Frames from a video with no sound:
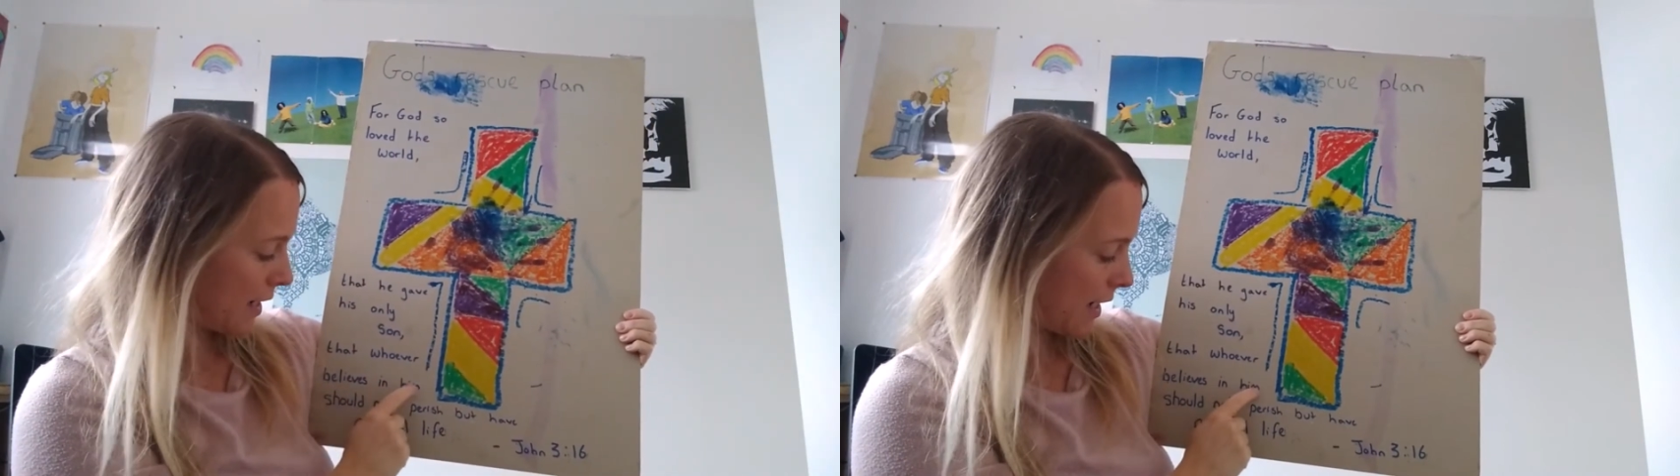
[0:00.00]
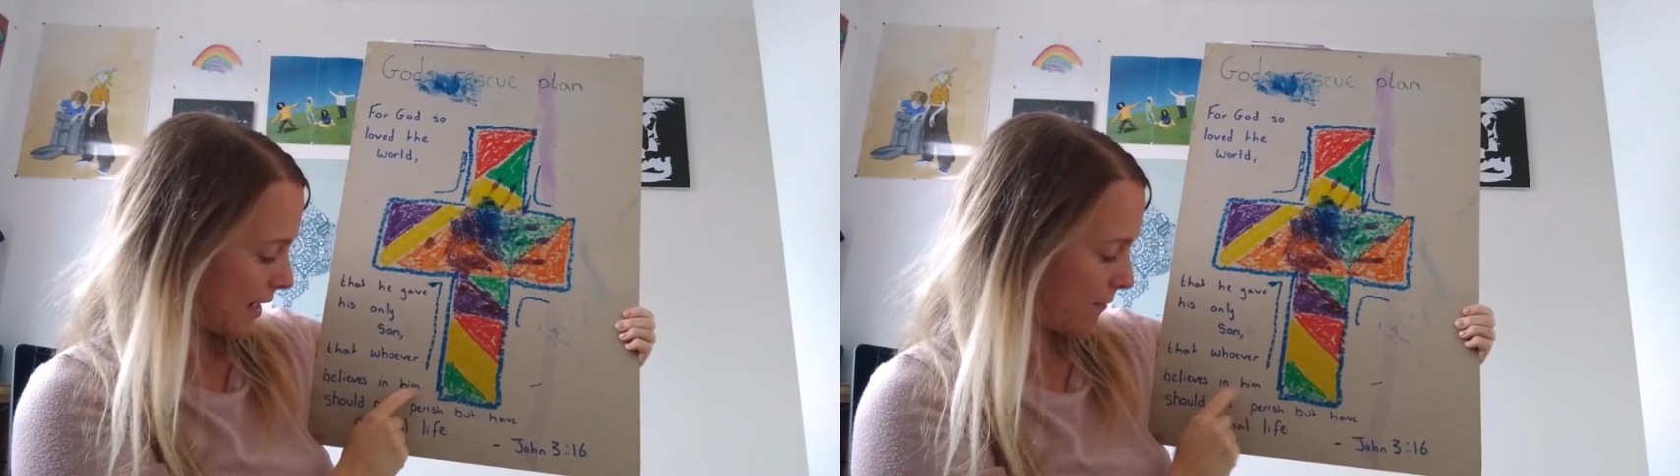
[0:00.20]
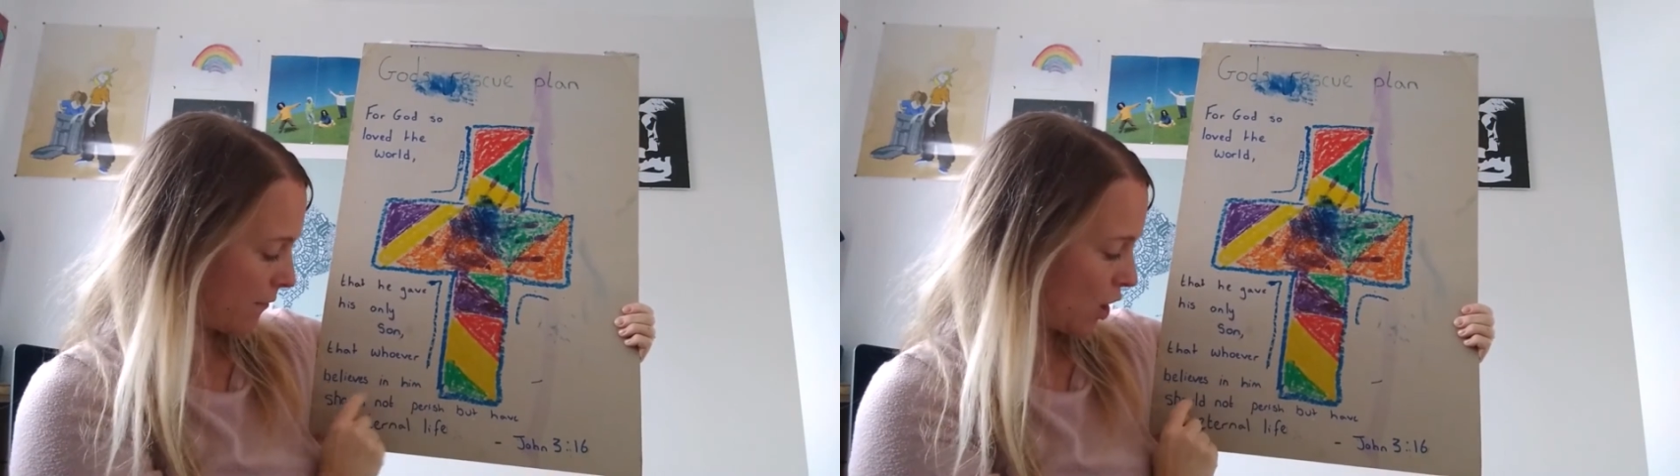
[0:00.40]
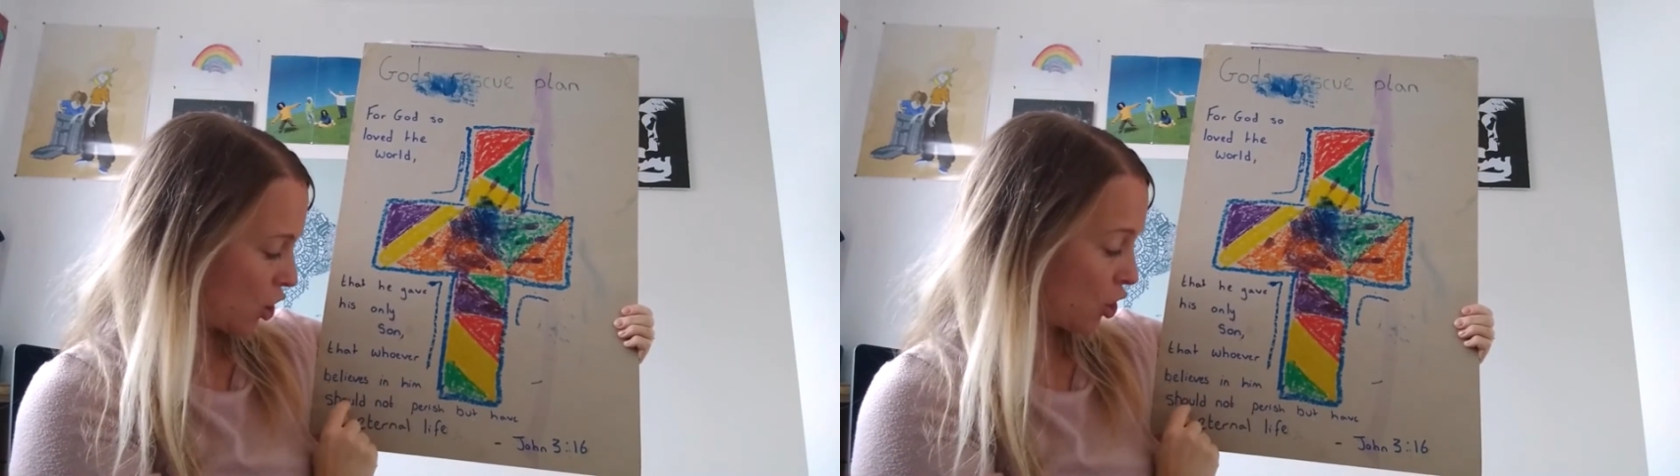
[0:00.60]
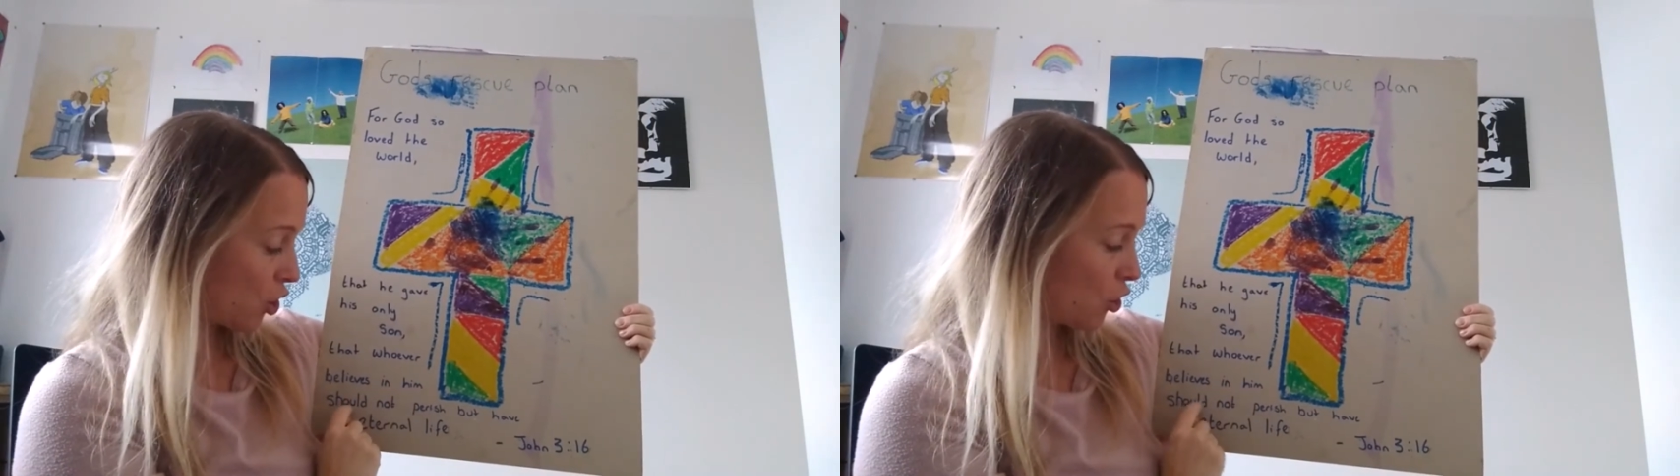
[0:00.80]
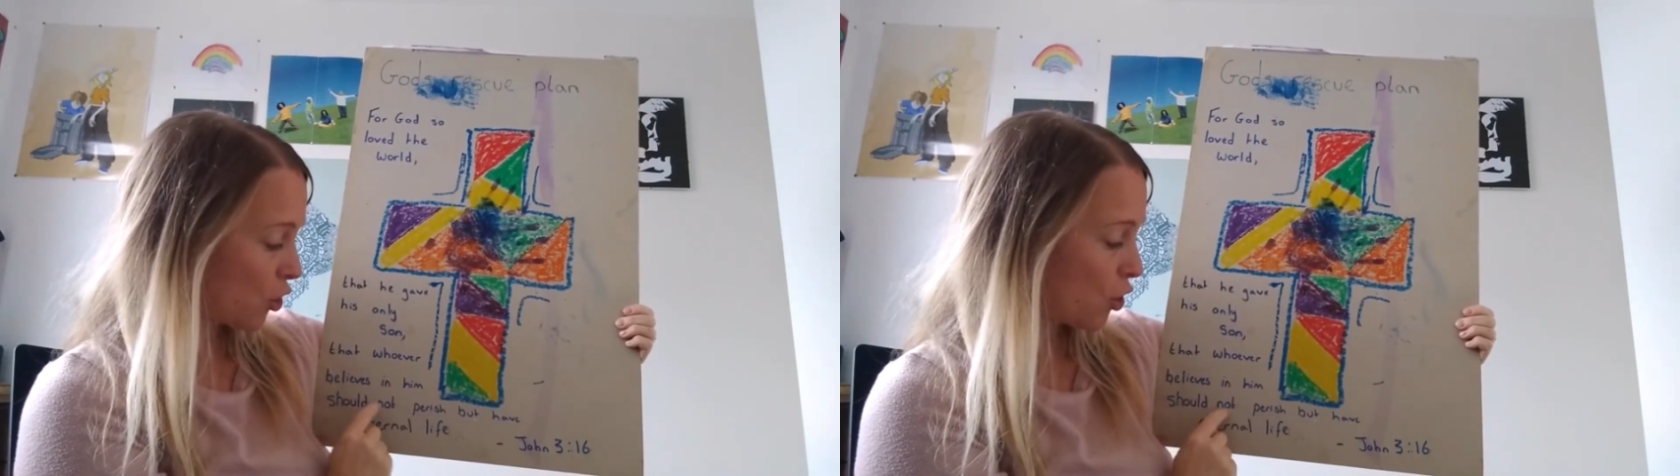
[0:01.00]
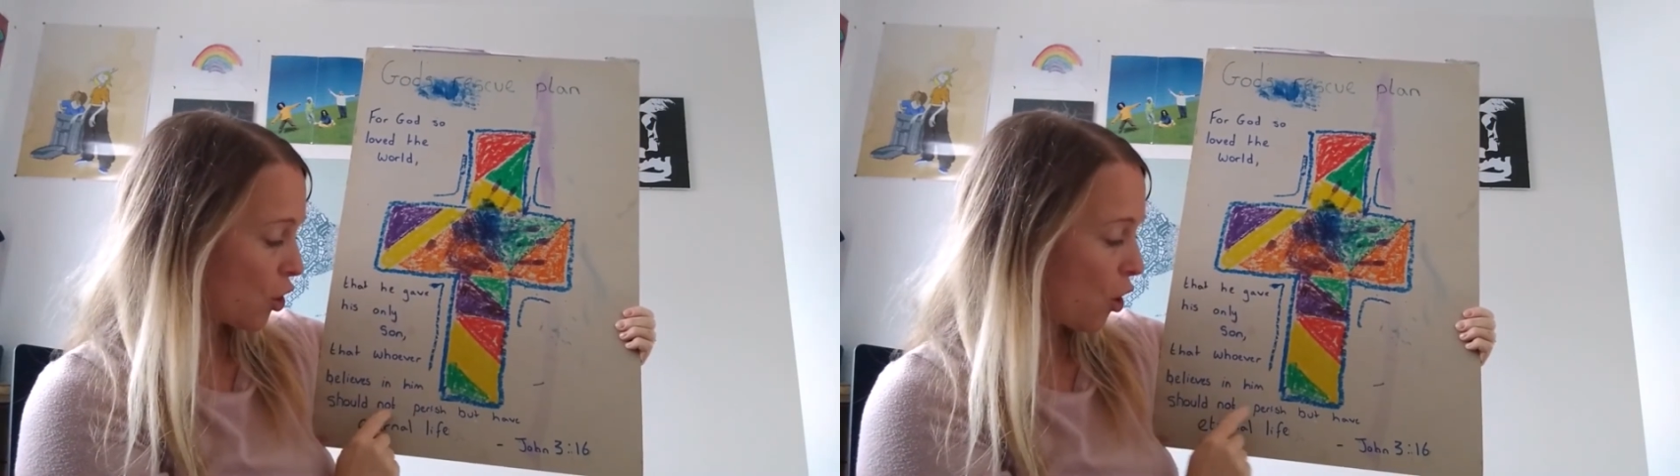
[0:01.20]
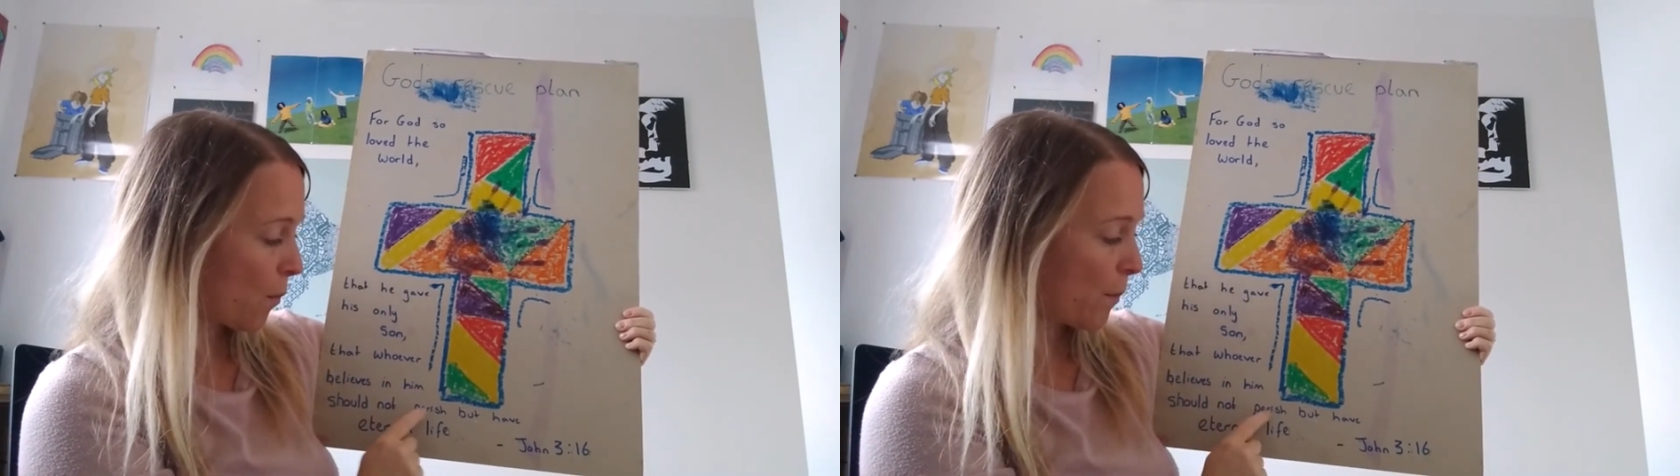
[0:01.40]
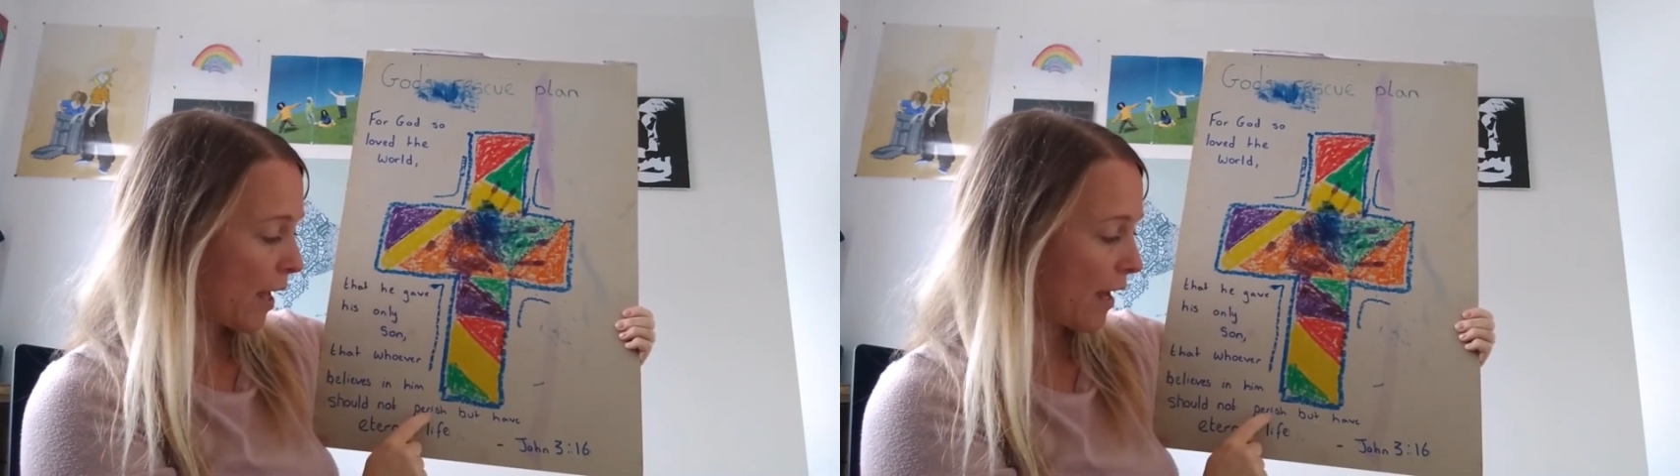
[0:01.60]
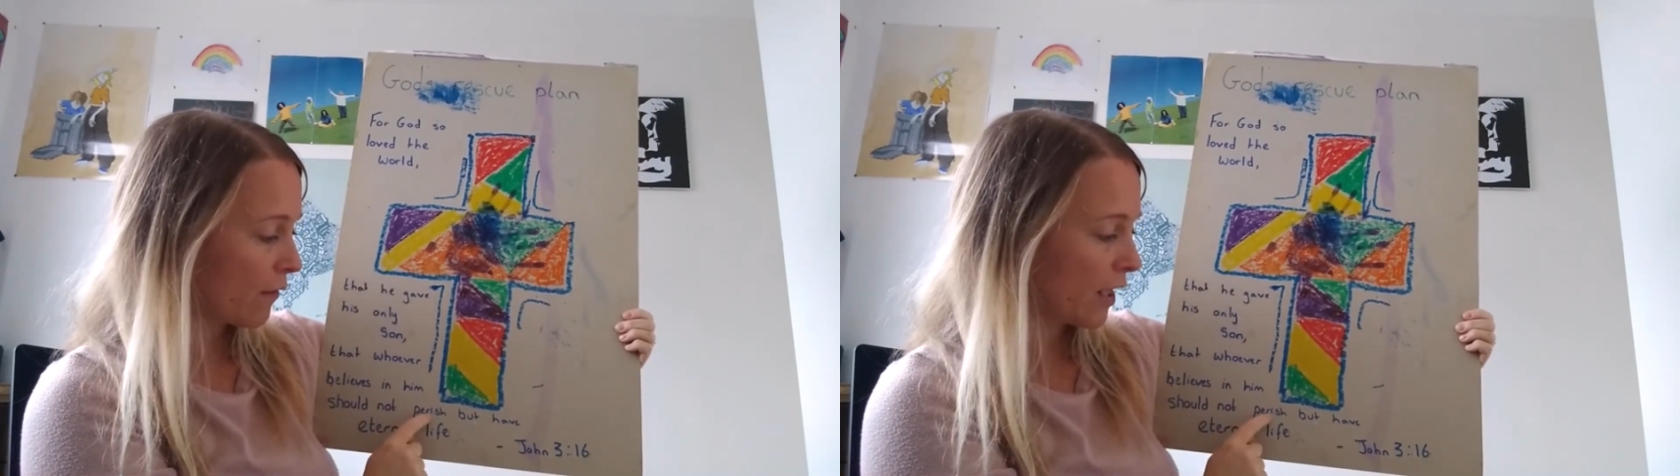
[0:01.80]
him should not
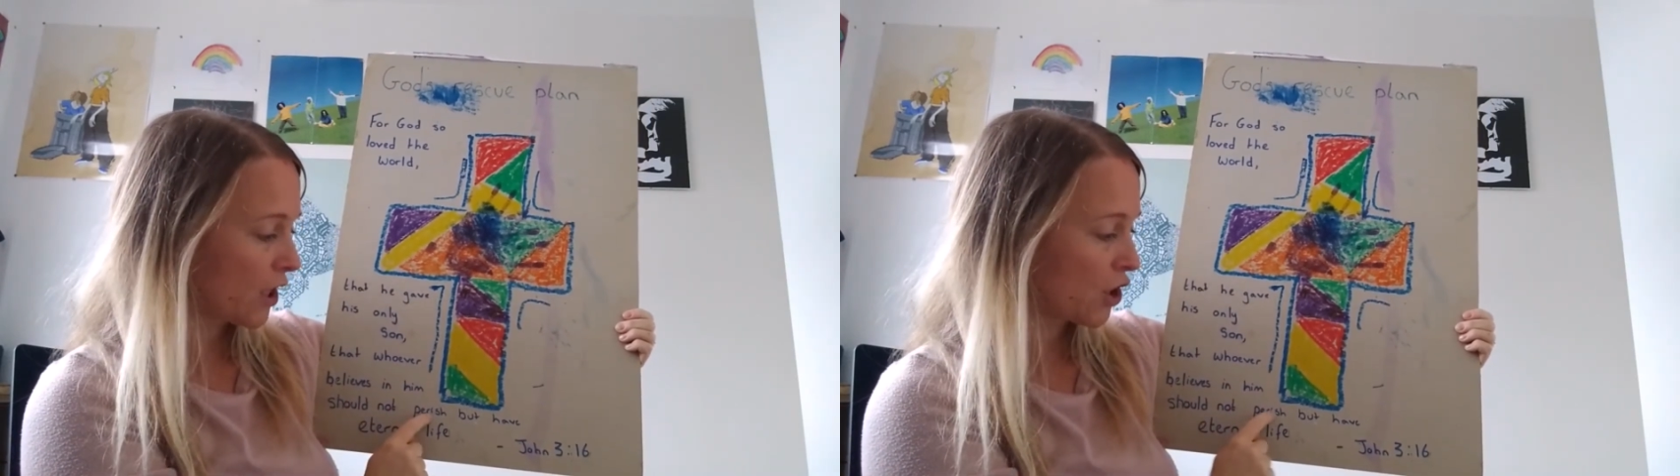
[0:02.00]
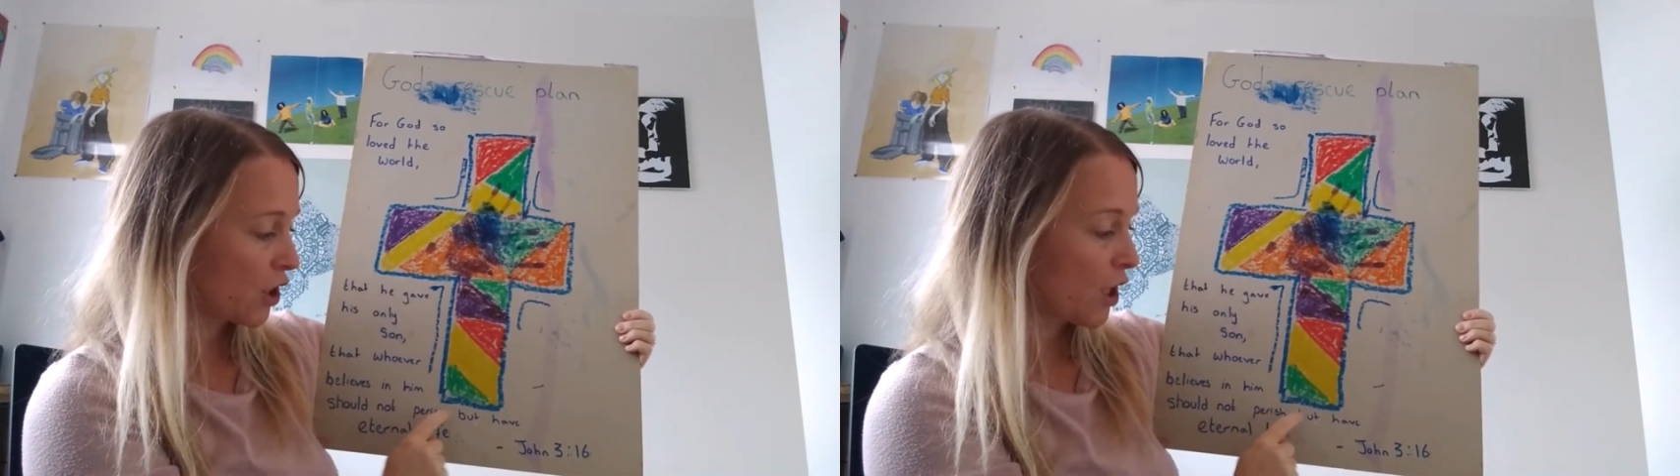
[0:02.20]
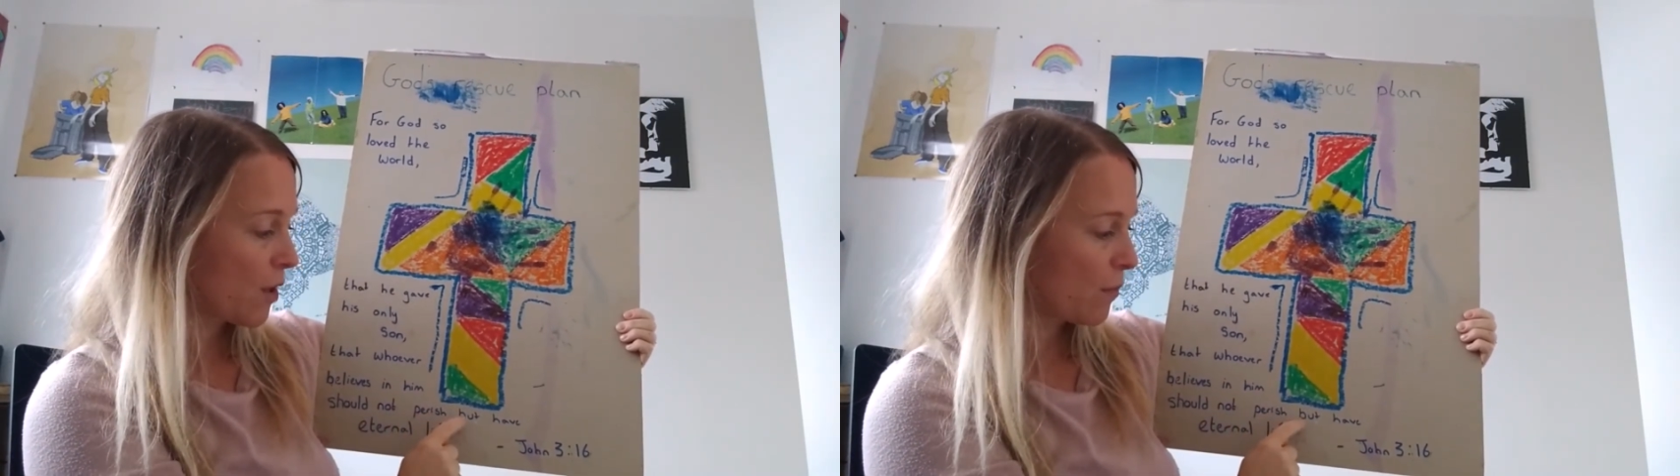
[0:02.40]
perish,